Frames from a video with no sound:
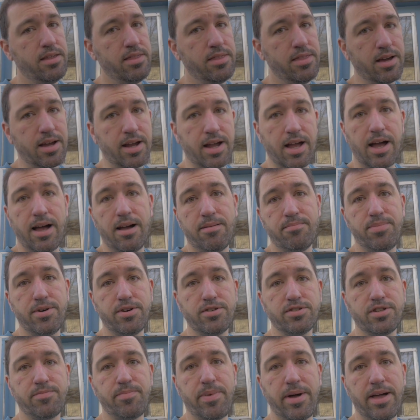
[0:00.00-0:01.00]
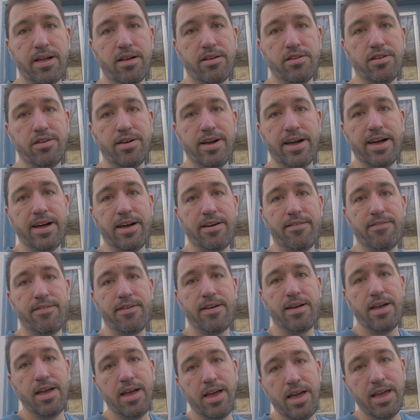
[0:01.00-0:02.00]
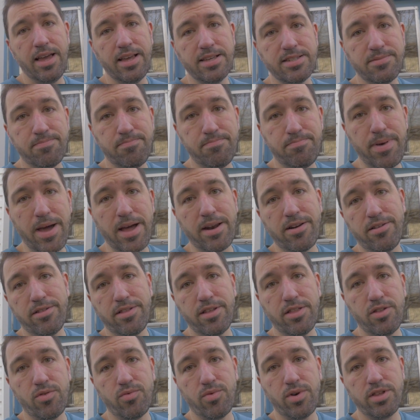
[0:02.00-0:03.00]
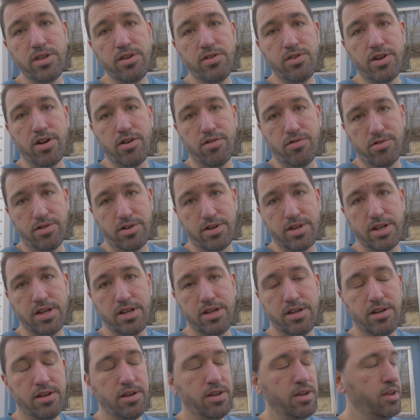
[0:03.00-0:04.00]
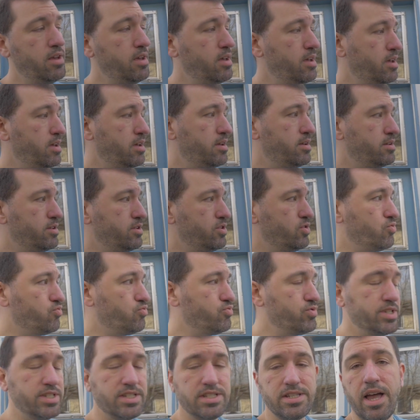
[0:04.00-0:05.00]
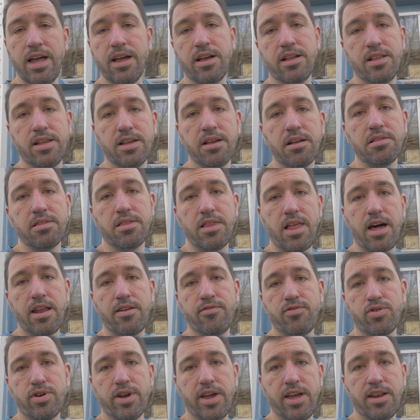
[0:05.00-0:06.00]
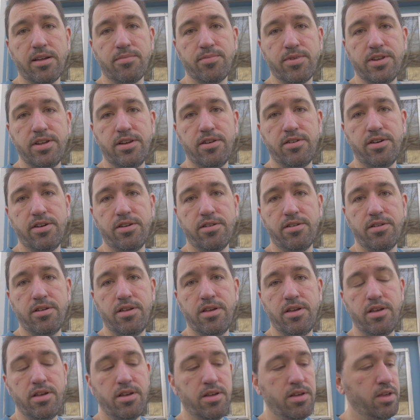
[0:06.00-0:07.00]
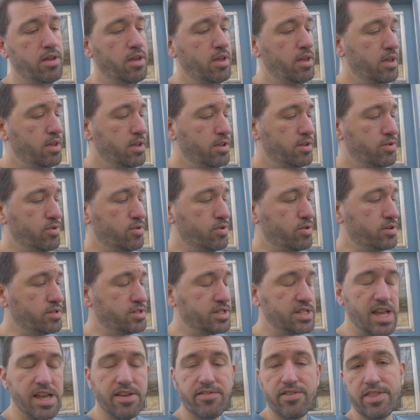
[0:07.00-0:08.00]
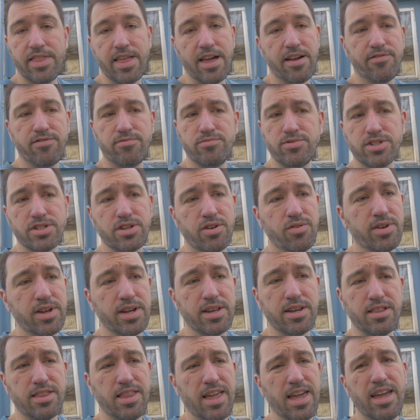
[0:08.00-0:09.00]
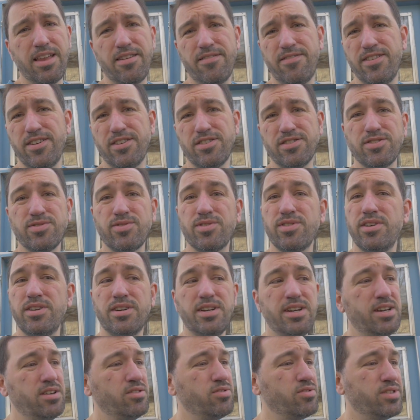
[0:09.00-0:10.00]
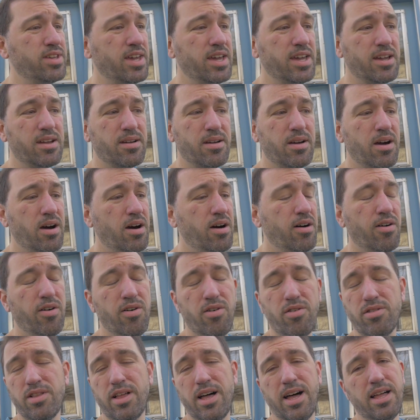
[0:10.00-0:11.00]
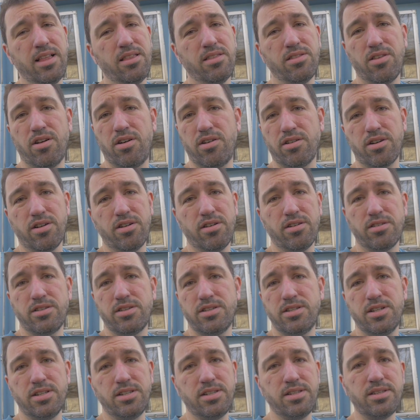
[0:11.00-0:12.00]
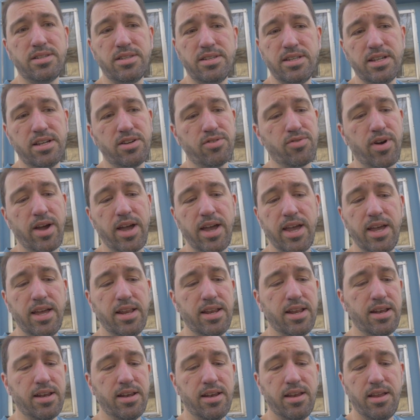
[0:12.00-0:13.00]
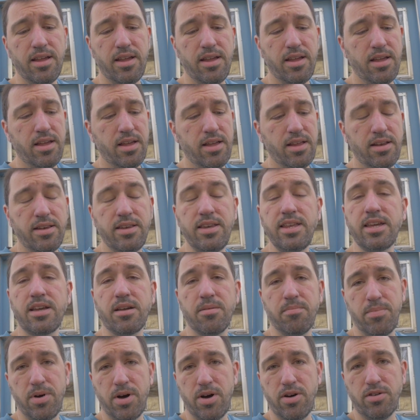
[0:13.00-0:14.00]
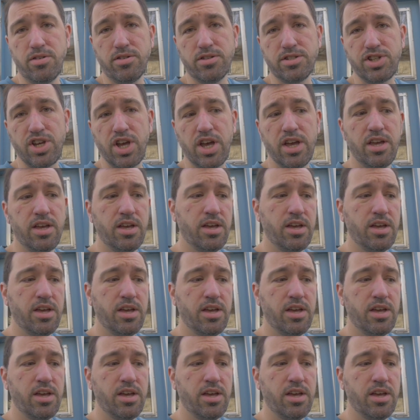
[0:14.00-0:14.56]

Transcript: the compost pile you have is better than the one you don't. You're recycling a lot of organic material. You're saving that from just going into landfills where it'll take a whole lot longer to degrade and decompose.